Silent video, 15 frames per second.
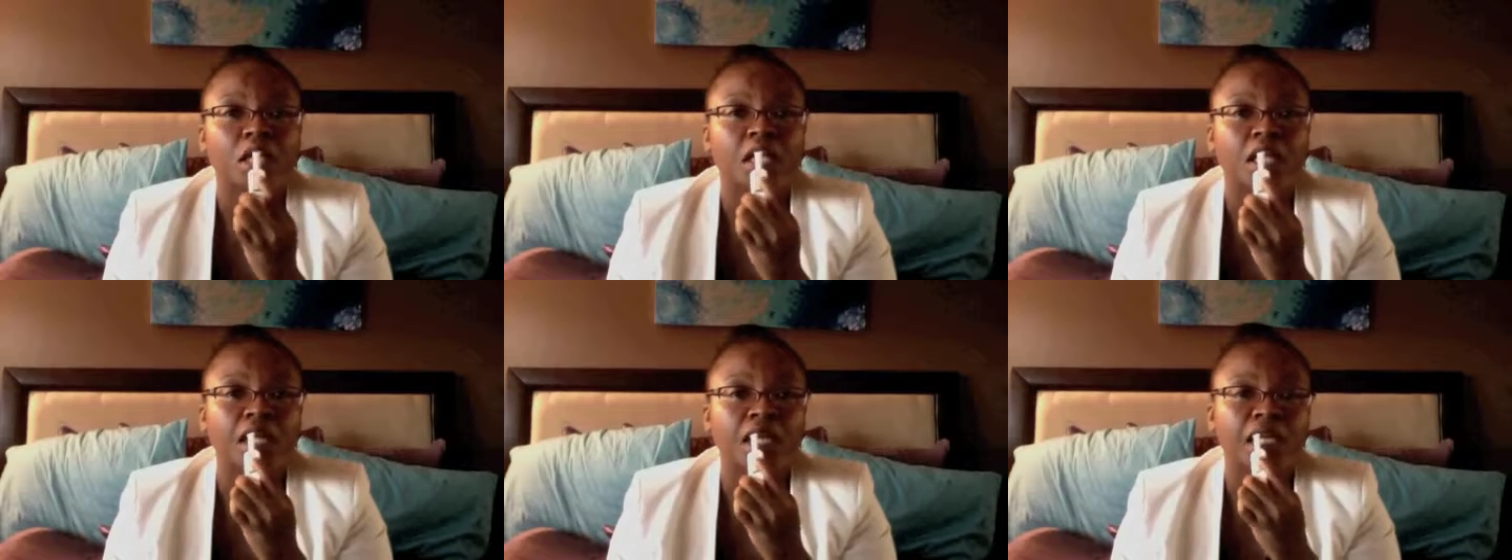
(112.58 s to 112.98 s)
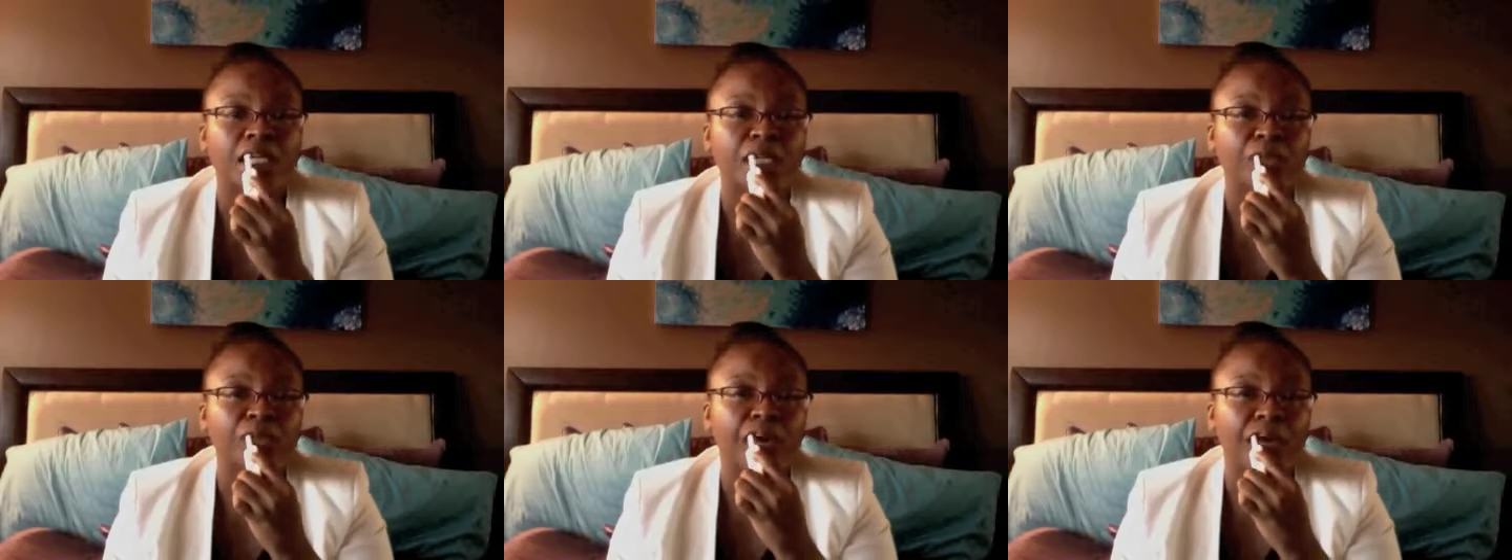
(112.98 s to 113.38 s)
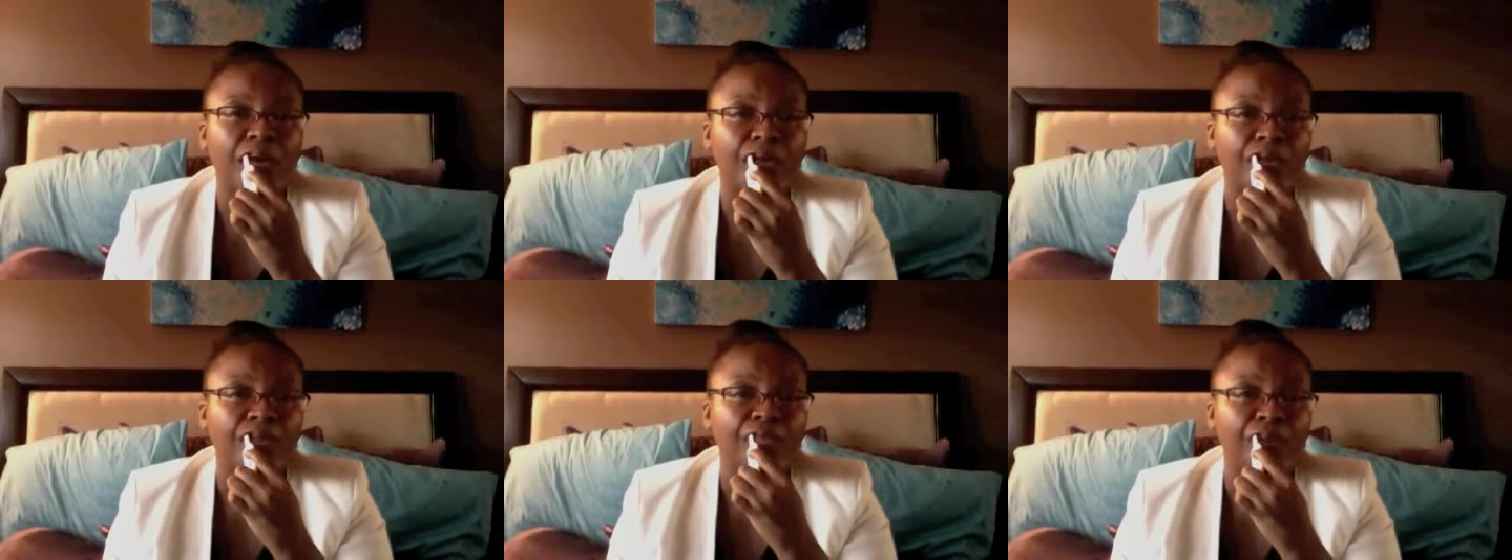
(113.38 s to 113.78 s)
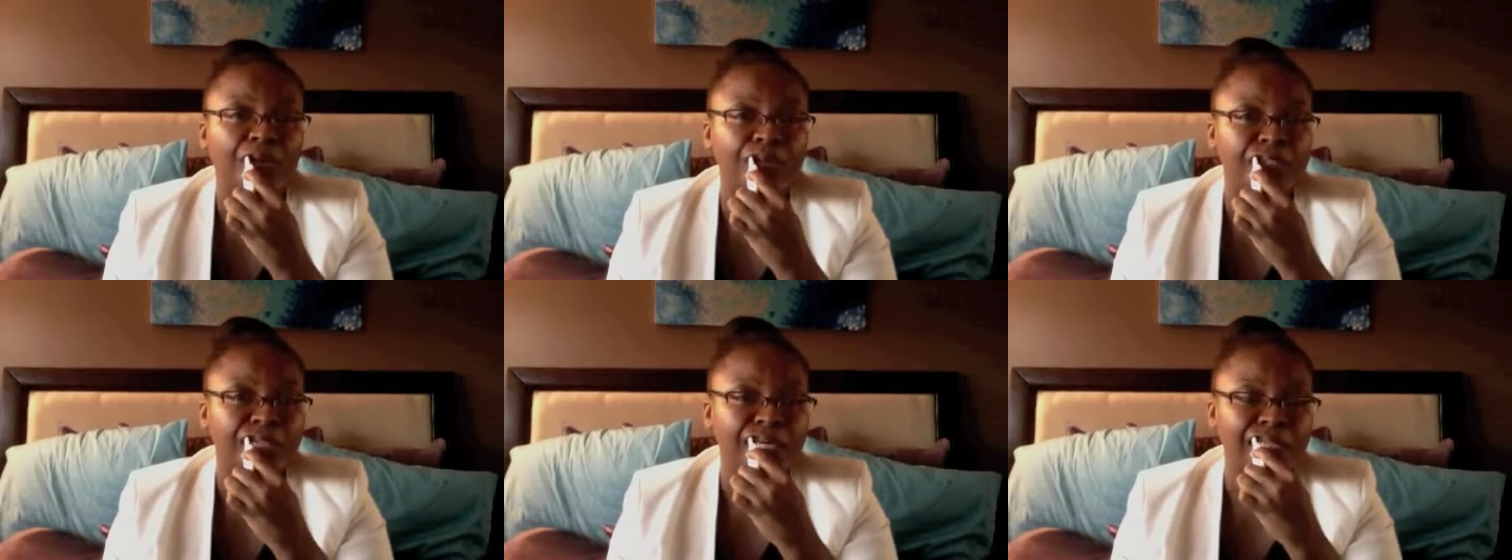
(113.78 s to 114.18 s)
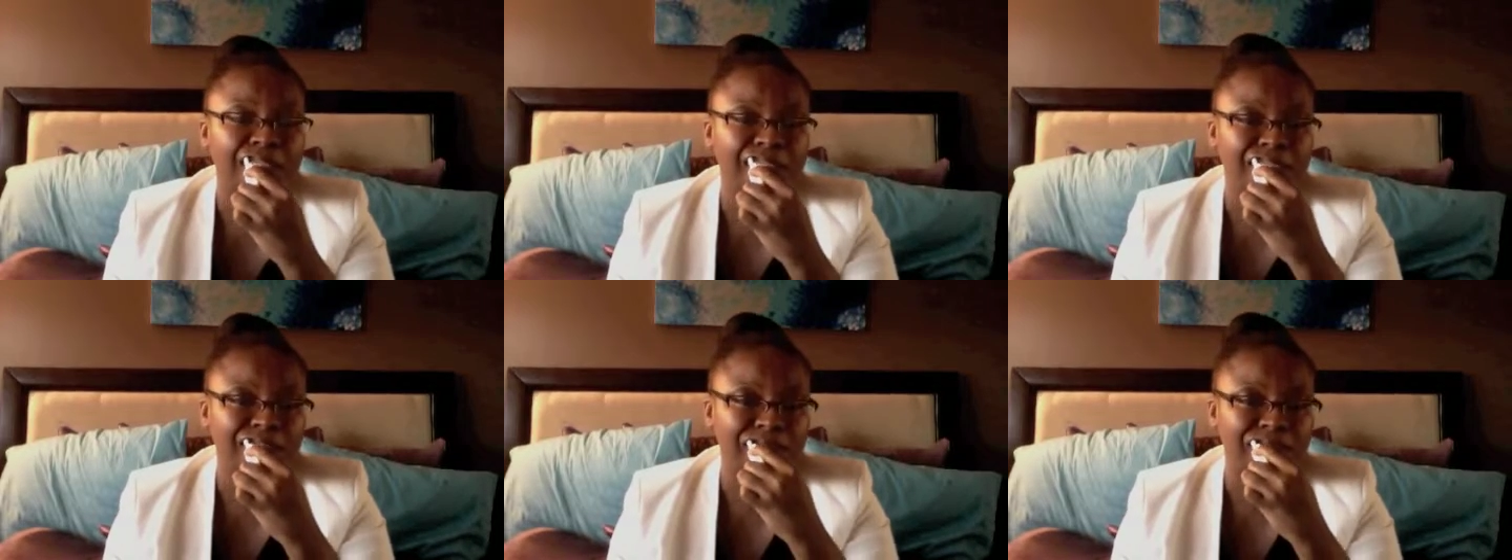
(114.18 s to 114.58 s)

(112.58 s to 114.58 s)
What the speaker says: And it doesn't matter if both sides get